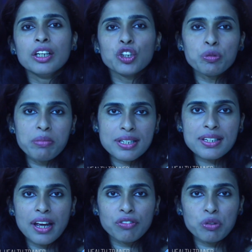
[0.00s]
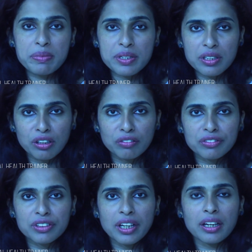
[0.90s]
you must have
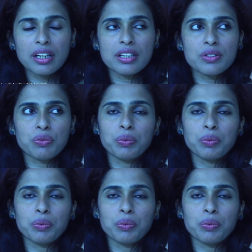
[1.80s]
observed that